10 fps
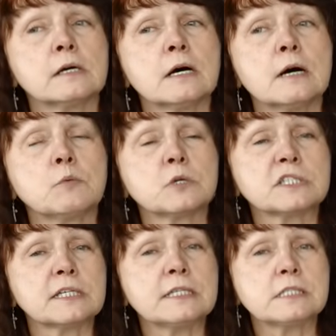uh,
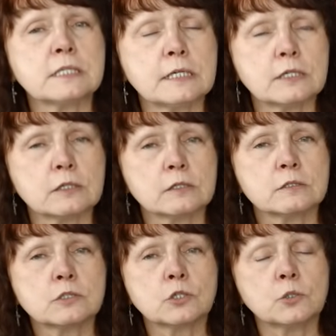was Ezekiel.
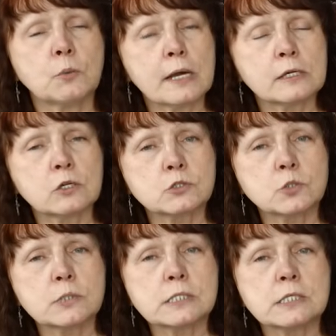So you want to go
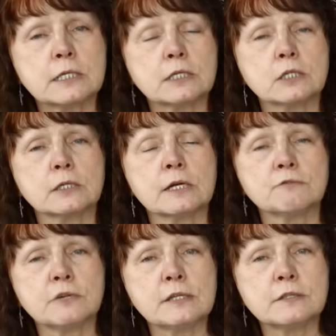to Ezekiel
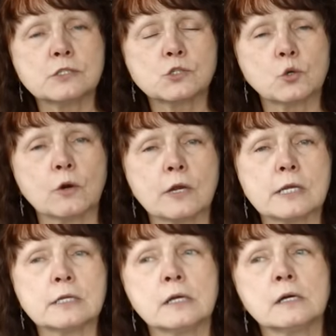and read the
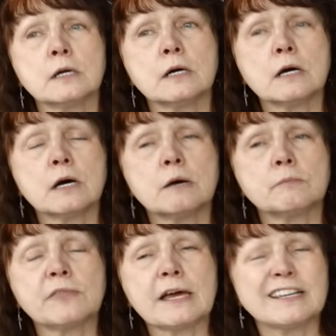story.
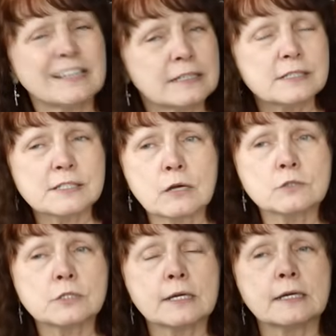Um, that, and it
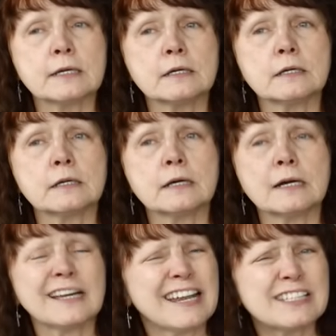sounds like, uh,
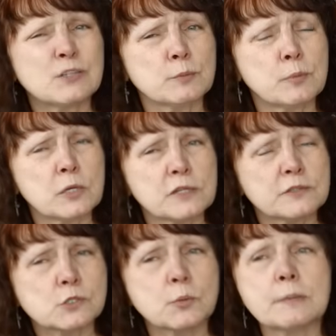I hate to put it
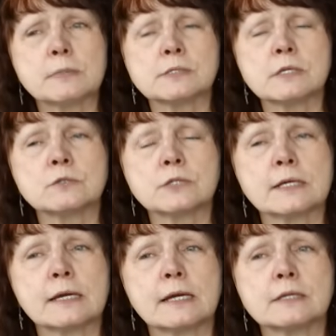this way, but it sounds
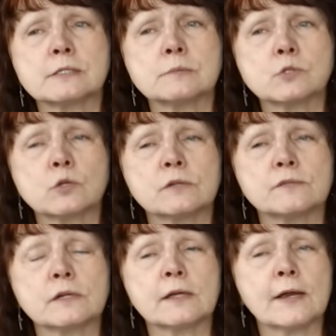like a some sort
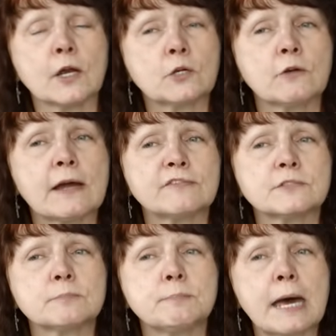of
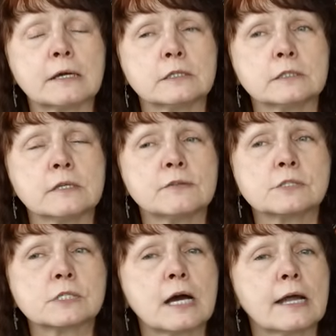aircraft battle in the
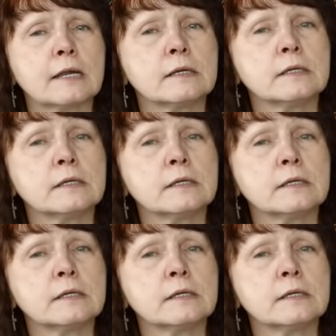sky.